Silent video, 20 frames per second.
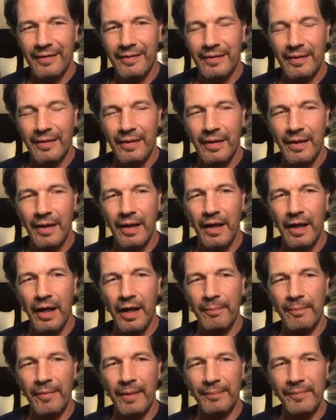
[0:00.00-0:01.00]

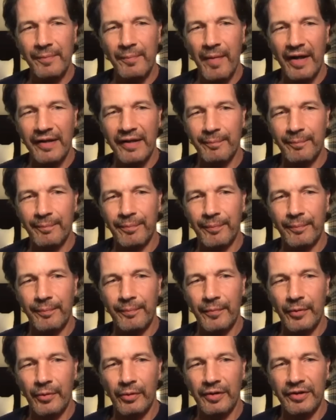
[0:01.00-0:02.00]
I'm in my
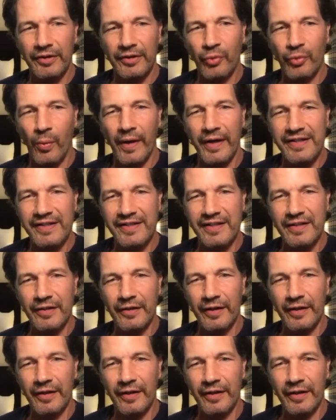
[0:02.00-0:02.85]
early 20s here, I